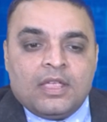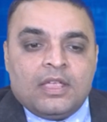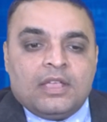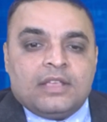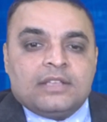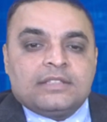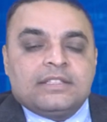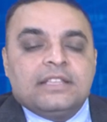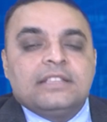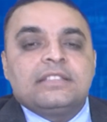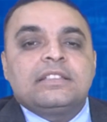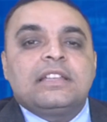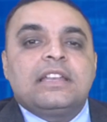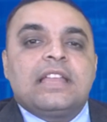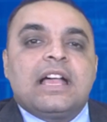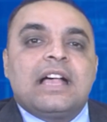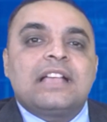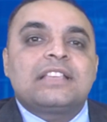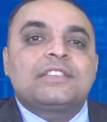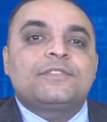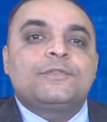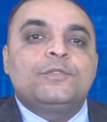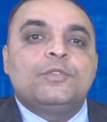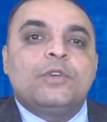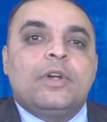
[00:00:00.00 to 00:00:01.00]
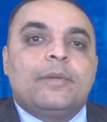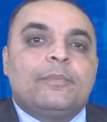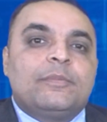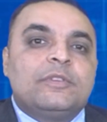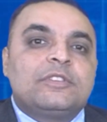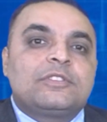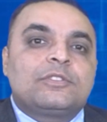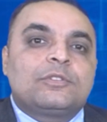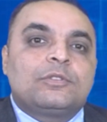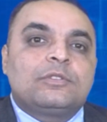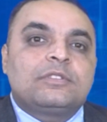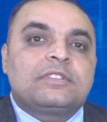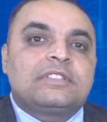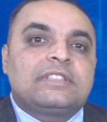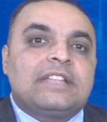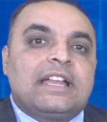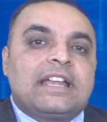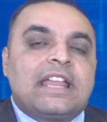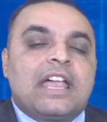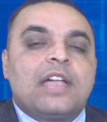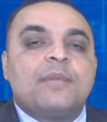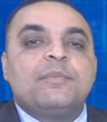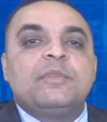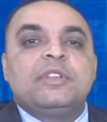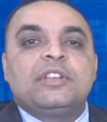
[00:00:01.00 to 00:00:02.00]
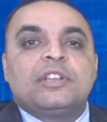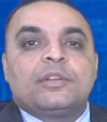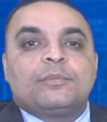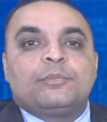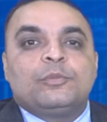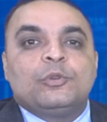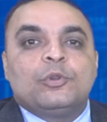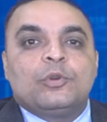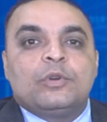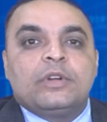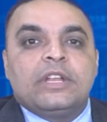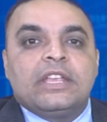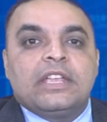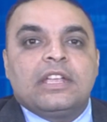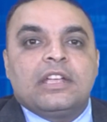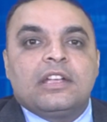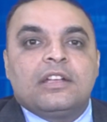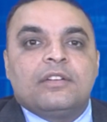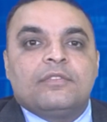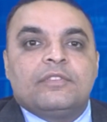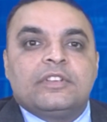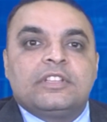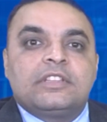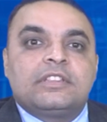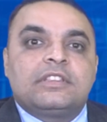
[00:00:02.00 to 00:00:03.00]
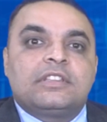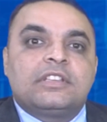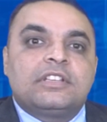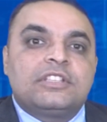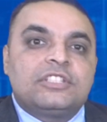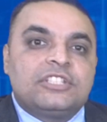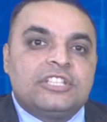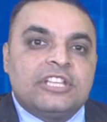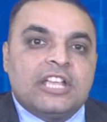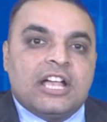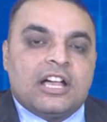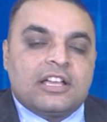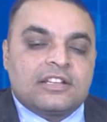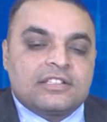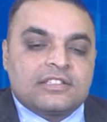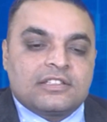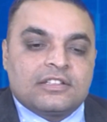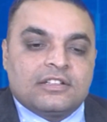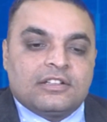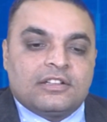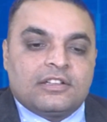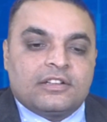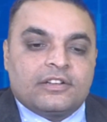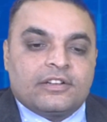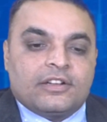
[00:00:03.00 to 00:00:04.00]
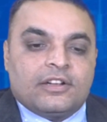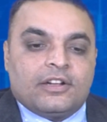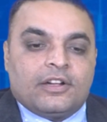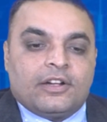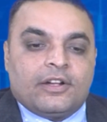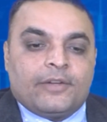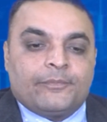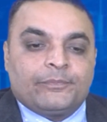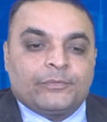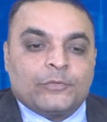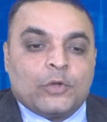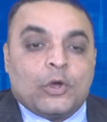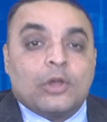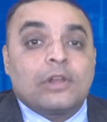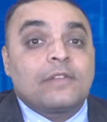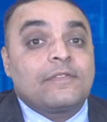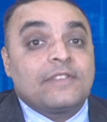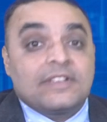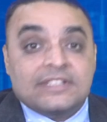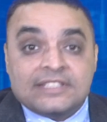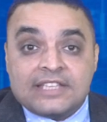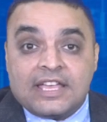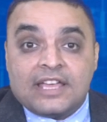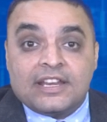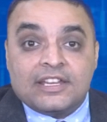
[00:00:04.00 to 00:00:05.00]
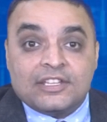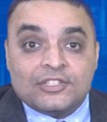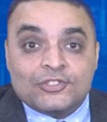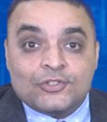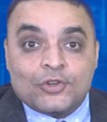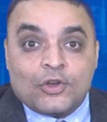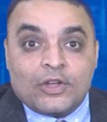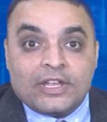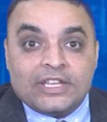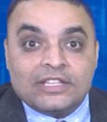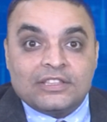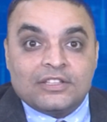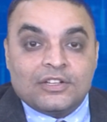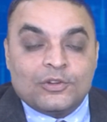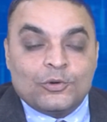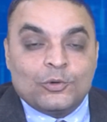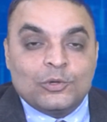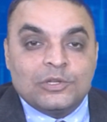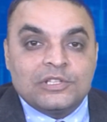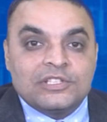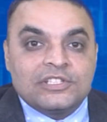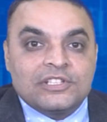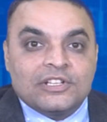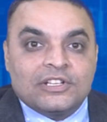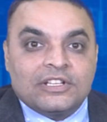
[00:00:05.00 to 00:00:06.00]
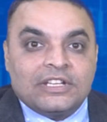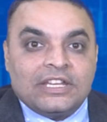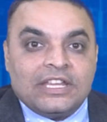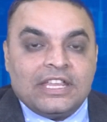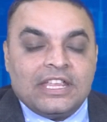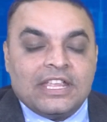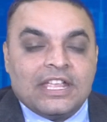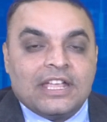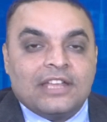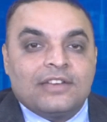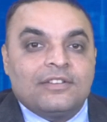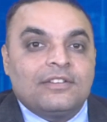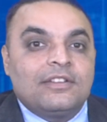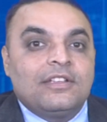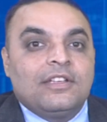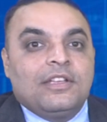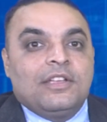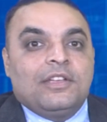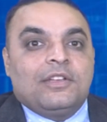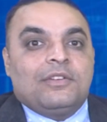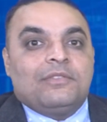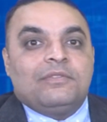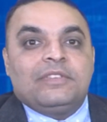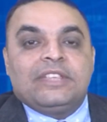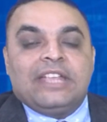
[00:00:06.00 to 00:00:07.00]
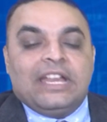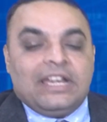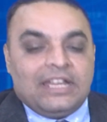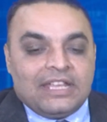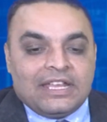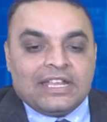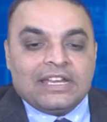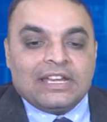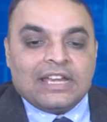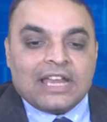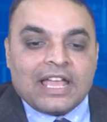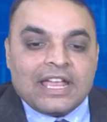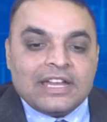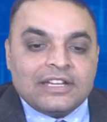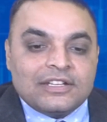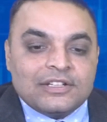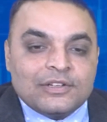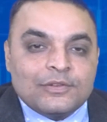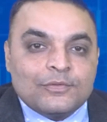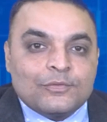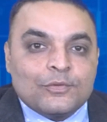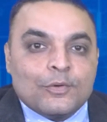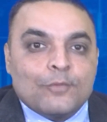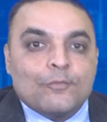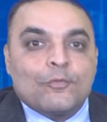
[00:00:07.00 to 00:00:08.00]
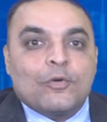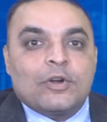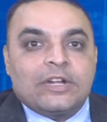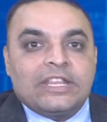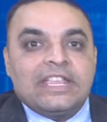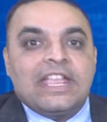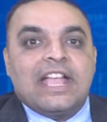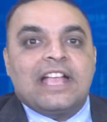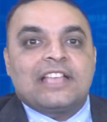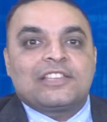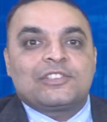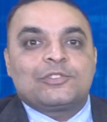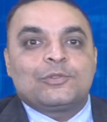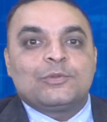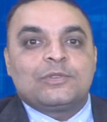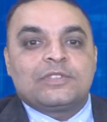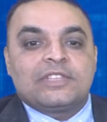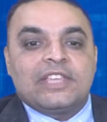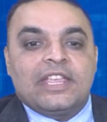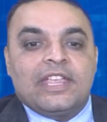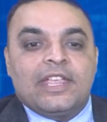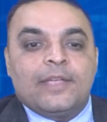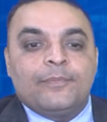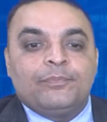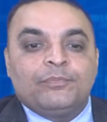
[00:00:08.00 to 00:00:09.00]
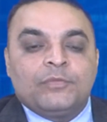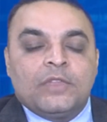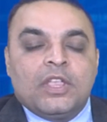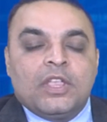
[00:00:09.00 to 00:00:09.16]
Since the last few episodes that I've been uploading with GR sir, all of us are enjoying the whole journey and we're getting enlightened from what he has to say.